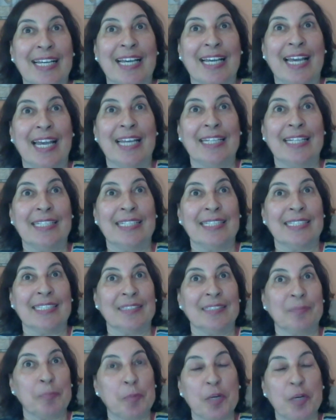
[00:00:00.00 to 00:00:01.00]
and
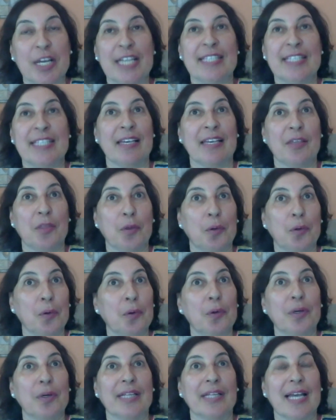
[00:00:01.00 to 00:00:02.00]
praising the
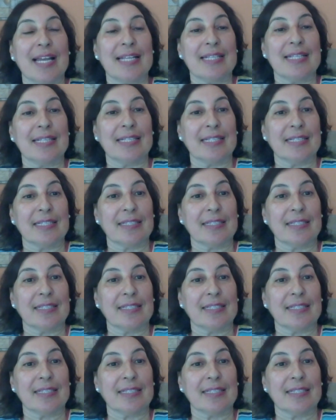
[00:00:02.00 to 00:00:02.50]
Lord and